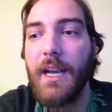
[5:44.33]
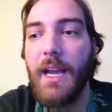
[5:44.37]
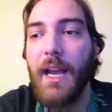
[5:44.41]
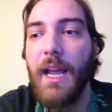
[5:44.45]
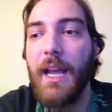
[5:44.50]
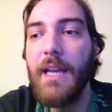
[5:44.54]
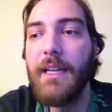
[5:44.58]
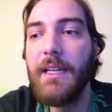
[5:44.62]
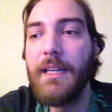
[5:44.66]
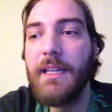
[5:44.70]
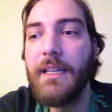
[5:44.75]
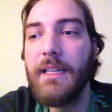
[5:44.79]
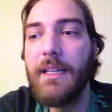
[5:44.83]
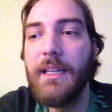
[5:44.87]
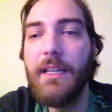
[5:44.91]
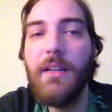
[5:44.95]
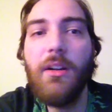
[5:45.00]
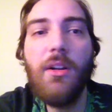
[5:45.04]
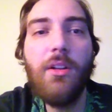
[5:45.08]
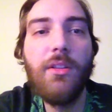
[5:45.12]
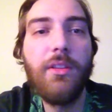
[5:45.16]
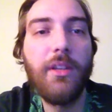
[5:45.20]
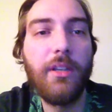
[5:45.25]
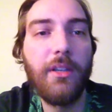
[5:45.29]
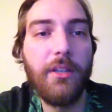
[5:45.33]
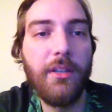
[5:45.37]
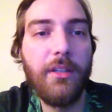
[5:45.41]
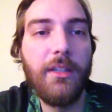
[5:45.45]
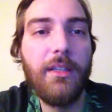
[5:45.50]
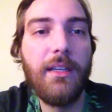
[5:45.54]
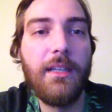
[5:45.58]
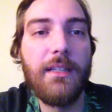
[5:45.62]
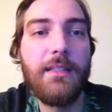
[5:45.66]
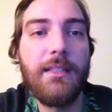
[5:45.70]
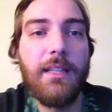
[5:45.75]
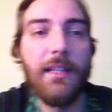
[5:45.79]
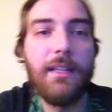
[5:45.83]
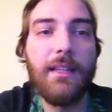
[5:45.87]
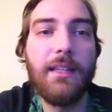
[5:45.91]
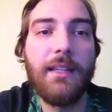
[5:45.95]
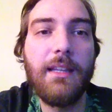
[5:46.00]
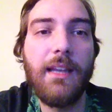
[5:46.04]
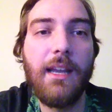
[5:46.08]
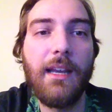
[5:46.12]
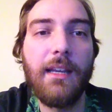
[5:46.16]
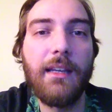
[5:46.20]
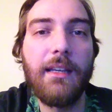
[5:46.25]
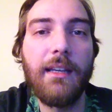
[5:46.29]
and get all the goodness that the
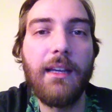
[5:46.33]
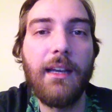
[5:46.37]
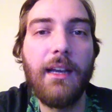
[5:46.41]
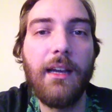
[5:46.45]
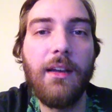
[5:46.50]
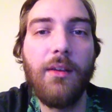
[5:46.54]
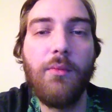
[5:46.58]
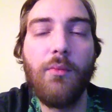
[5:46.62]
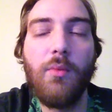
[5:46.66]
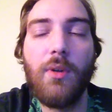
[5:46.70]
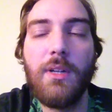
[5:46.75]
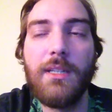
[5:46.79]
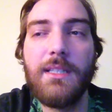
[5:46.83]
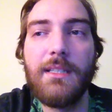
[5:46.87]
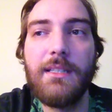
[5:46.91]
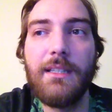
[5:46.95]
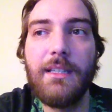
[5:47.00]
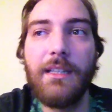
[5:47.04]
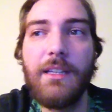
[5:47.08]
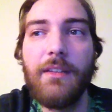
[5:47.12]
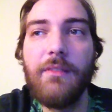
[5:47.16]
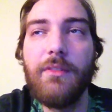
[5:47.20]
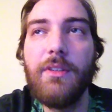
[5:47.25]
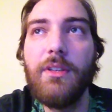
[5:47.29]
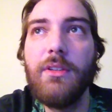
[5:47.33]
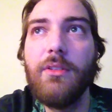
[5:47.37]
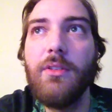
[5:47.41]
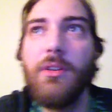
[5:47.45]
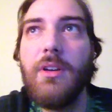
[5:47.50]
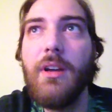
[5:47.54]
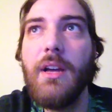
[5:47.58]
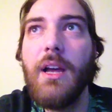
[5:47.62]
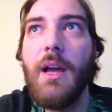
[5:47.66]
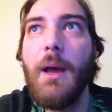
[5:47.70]
deck wants to give you.